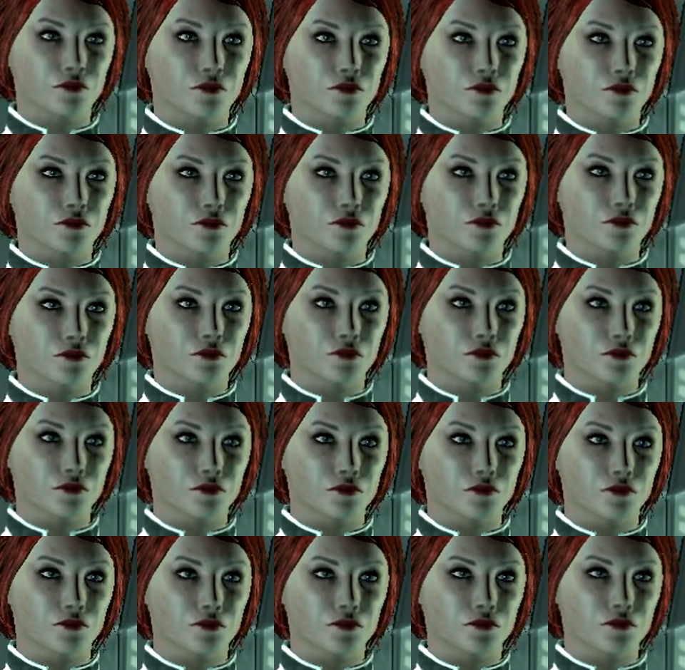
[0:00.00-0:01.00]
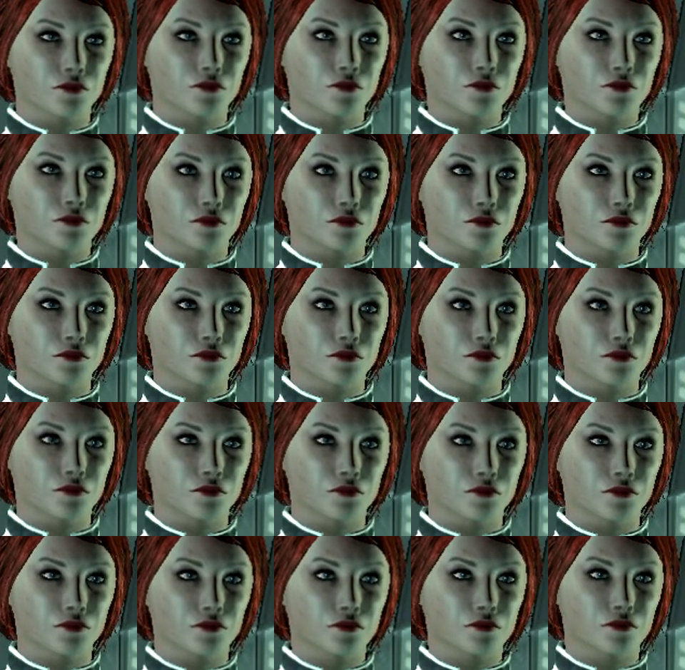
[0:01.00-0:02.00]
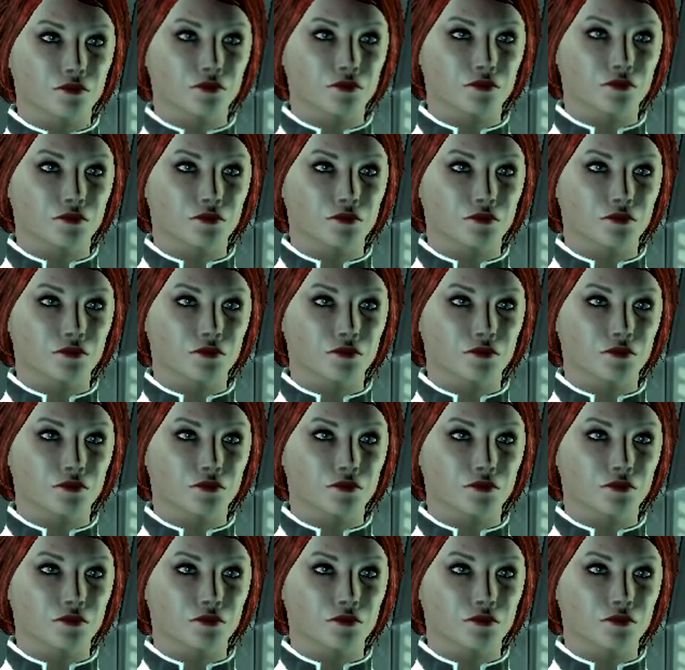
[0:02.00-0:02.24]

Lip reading: [no speech]